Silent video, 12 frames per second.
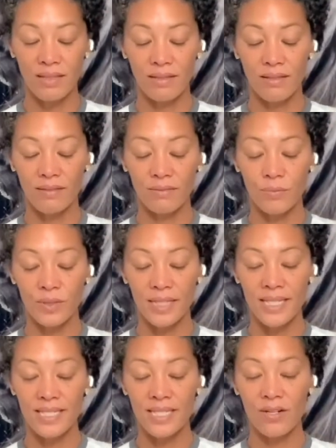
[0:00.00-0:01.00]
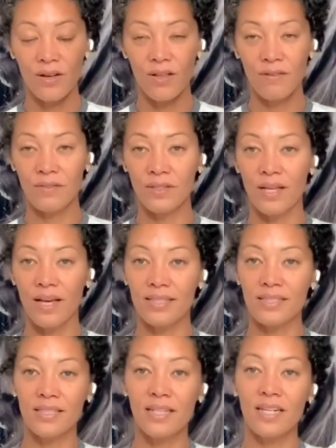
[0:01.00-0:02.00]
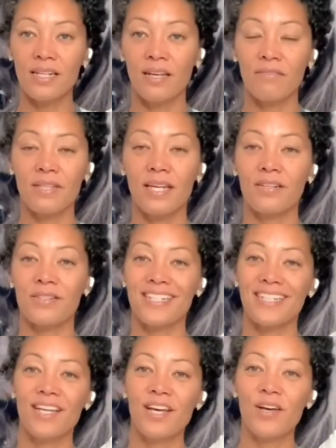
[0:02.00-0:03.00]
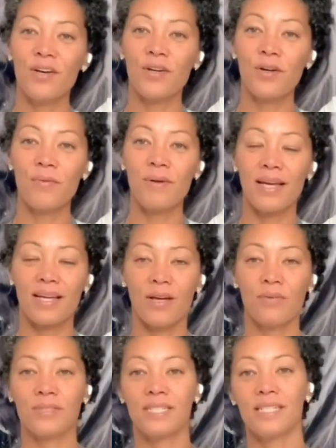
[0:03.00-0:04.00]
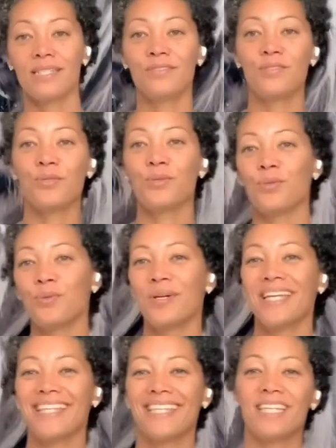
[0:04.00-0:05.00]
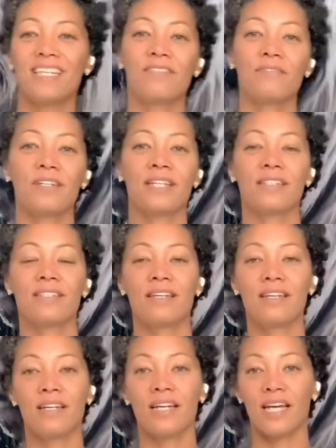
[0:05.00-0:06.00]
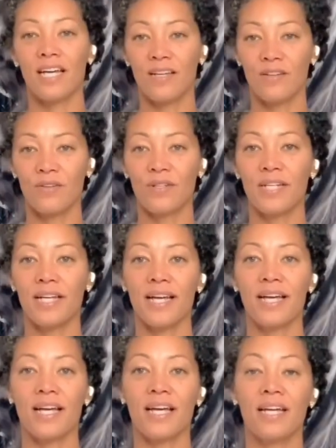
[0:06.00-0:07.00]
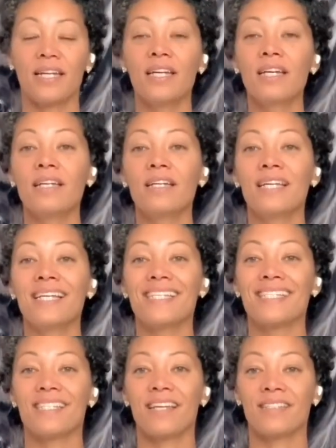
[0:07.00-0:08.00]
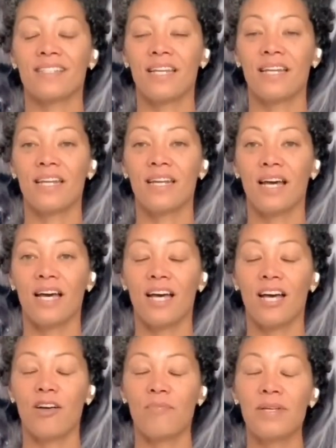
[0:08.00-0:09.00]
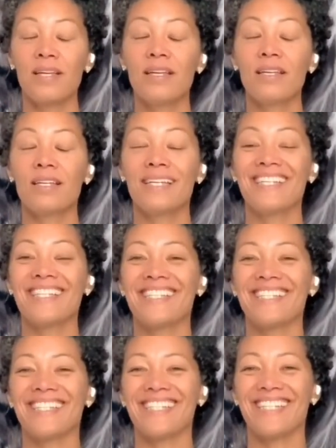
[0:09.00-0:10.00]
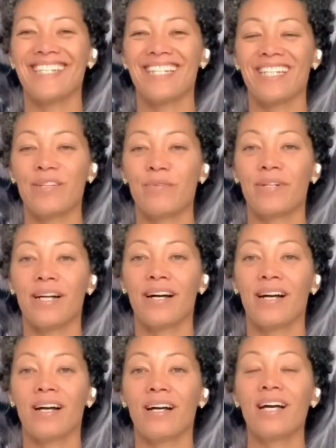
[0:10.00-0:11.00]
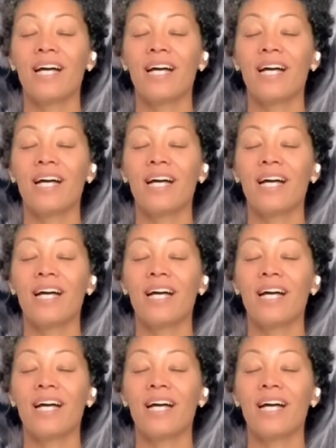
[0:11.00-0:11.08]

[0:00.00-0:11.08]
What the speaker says: releasing all of the locks and letting all of the energy go back out into the infinite. Ekankara, Satanama, Siriwa,